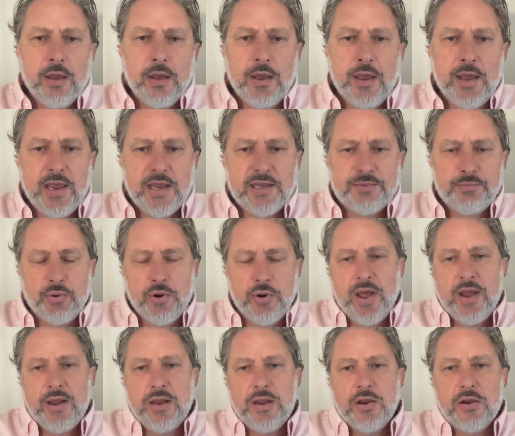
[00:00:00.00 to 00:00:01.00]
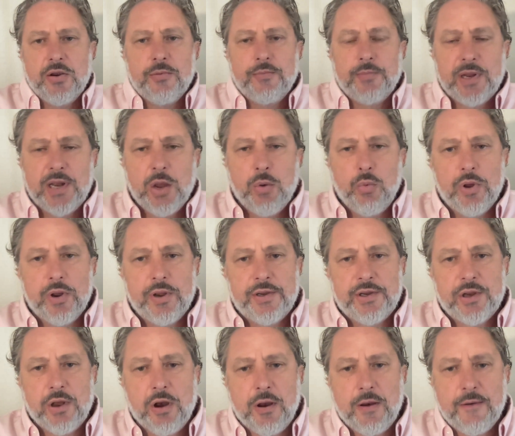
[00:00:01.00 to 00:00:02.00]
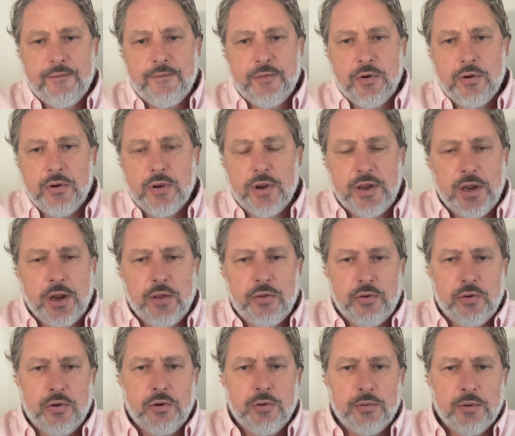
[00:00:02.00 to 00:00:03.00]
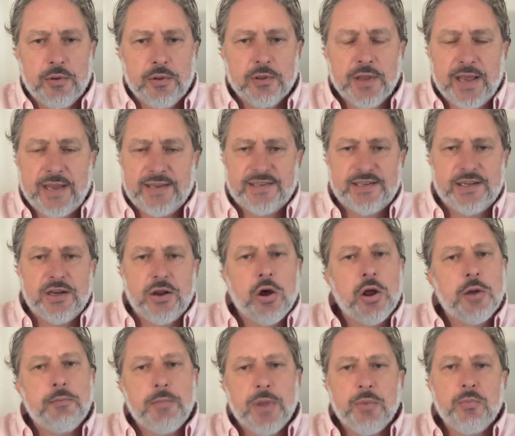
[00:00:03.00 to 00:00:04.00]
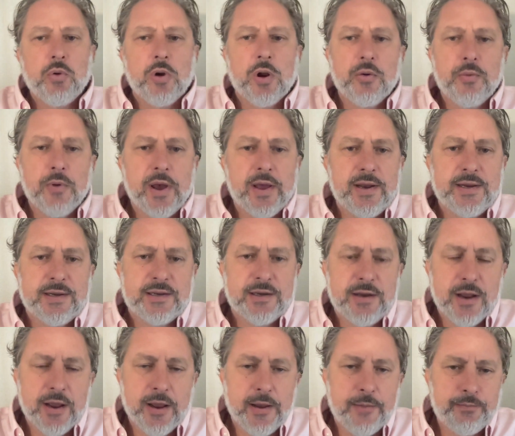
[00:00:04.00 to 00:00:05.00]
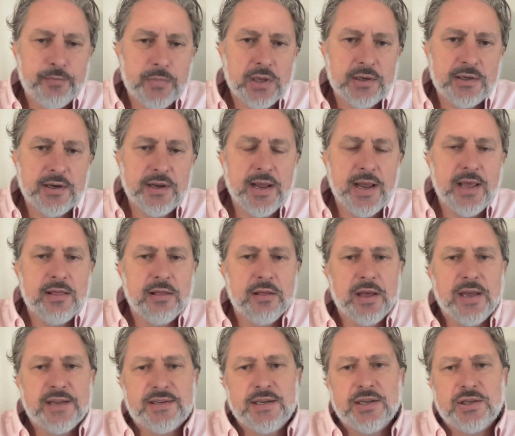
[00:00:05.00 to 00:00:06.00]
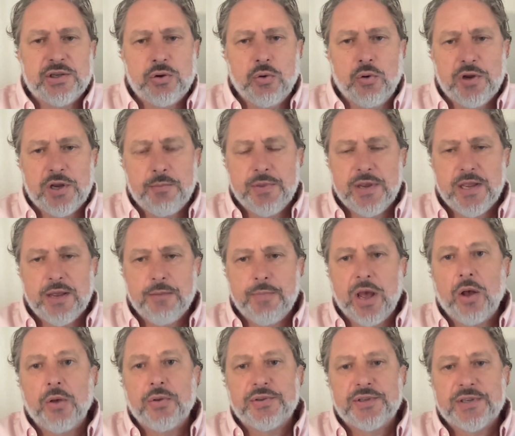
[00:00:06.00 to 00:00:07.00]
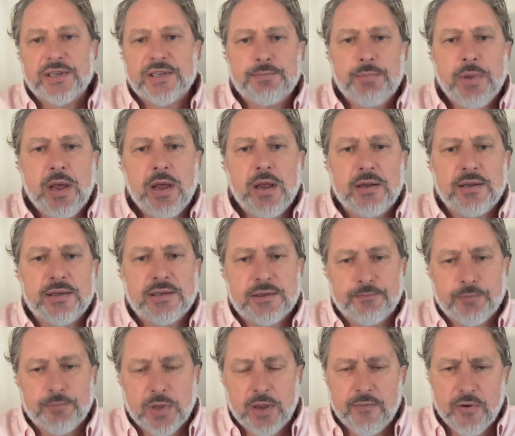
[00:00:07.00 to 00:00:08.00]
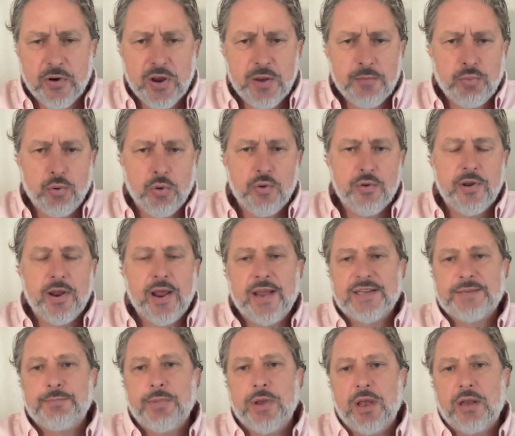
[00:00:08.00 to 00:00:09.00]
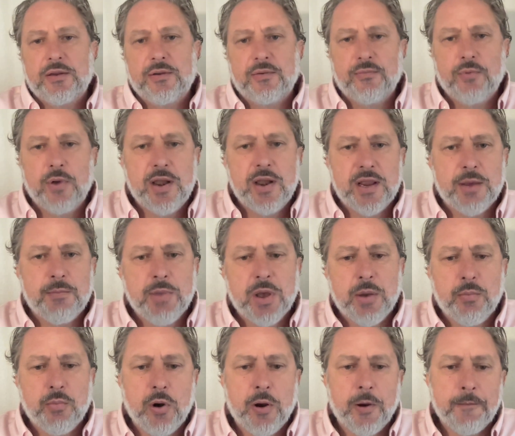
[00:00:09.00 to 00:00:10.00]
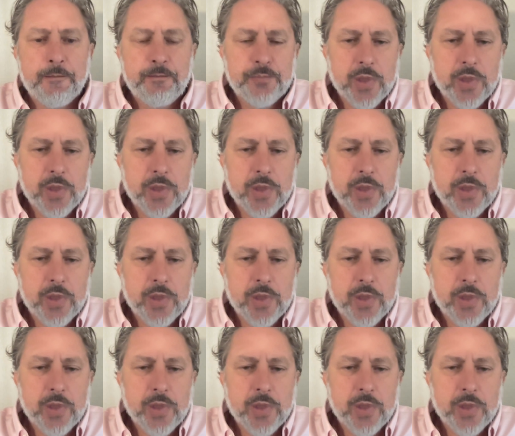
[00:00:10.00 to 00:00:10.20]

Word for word: Hey, it's Brad here, and I wanted to offer another lesson on memoir writing today. And today, the lesson is going to be about suspense, a very important aspect of writing a memoir.